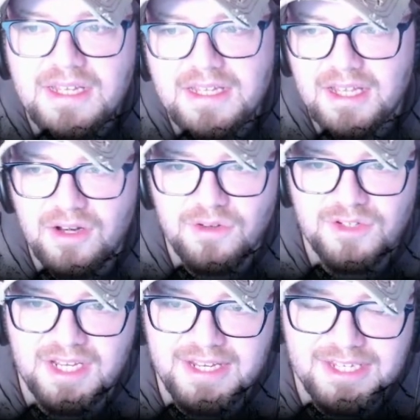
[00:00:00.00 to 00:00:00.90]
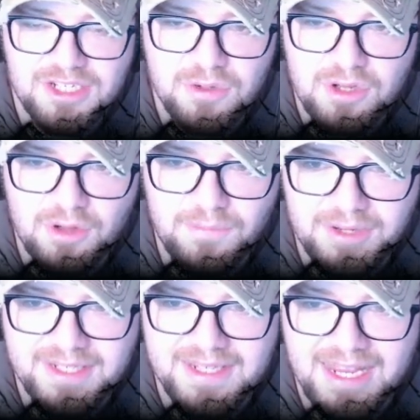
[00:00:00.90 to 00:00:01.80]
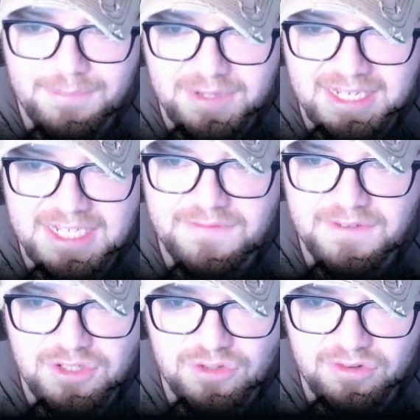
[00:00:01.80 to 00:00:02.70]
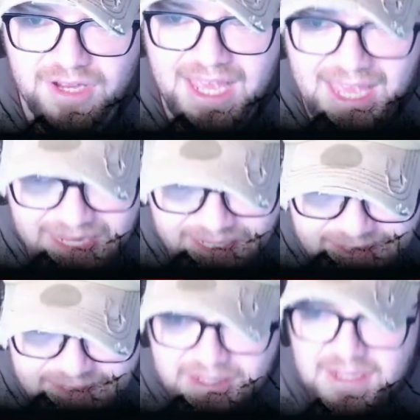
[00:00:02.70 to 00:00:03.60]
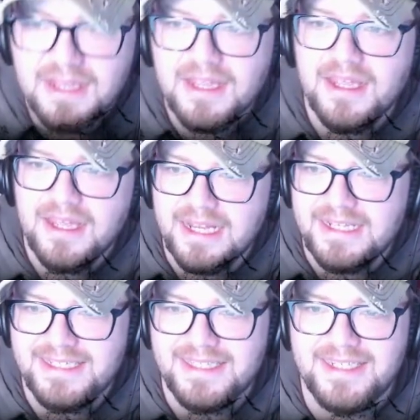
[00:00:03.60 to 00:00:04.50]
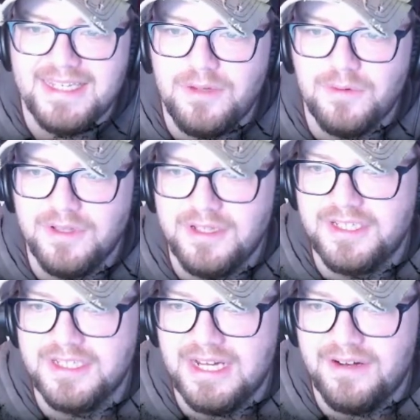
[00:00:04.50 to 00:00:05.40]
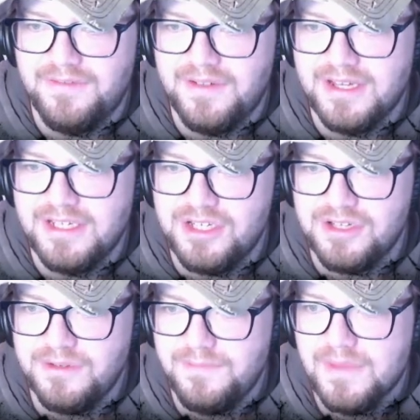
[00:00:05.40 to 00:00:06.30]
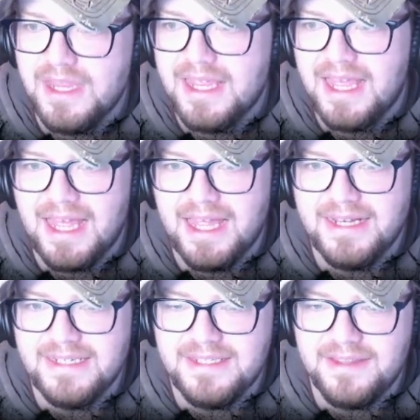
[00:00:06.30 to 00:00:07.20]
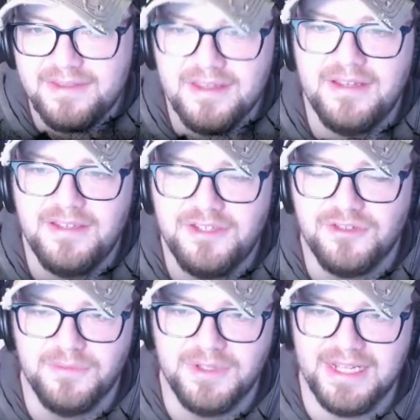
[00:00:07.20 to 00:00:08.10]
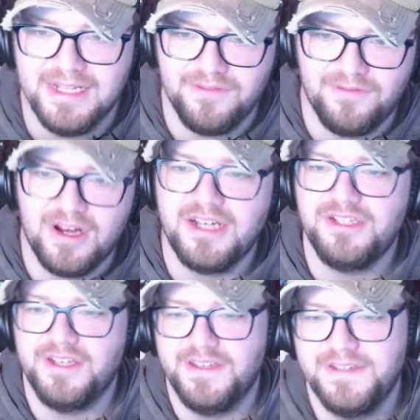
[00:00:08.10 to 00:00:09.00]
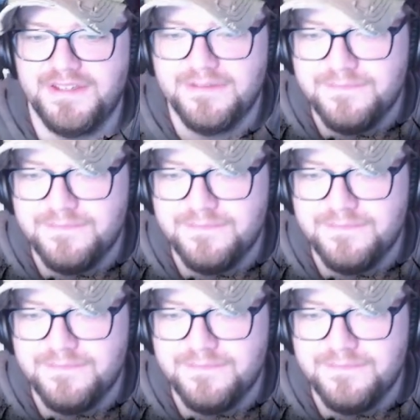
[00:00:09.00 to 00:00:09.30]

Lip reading: alongside his new accomplice, a possessed Victoria Hayes. It is the sequel to Terrifier 2 and is the third installment in the franchise.